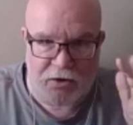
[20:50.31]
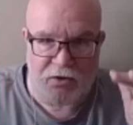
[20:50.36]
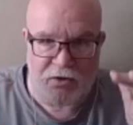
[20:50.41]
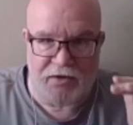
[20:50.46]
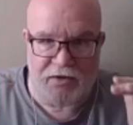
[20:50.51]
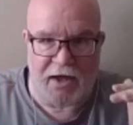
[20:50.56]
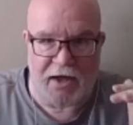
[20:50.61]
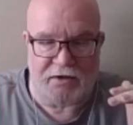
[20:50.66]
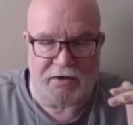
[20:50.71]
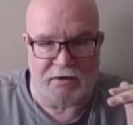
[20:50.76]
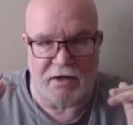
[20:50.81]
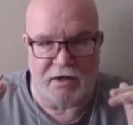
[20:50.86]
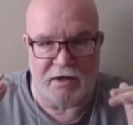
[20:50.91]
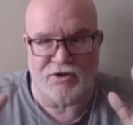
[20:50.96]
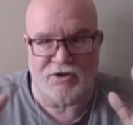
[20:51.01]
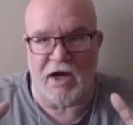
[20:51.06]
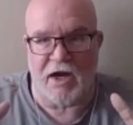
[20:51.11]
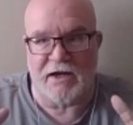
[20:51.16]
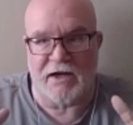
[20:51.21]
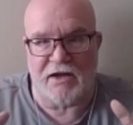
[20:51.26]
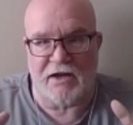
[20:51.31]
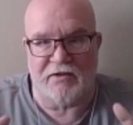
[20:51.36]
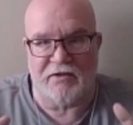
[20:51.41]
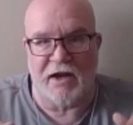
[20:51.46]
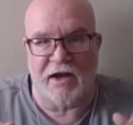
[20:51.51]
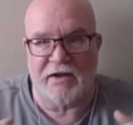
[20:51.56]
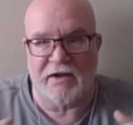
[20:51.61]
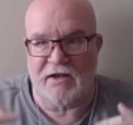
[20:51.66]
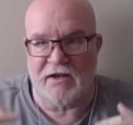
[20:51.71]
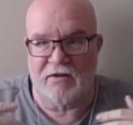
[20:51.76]
that Chinese
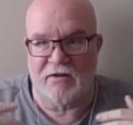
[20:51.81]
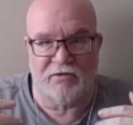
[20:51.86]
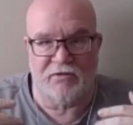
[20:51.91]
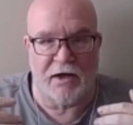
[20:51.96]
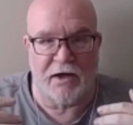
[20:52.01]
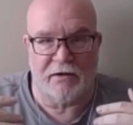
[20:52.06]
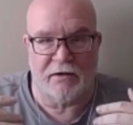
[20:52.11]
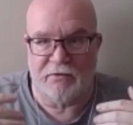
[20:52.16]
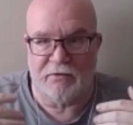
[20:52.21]
idea of like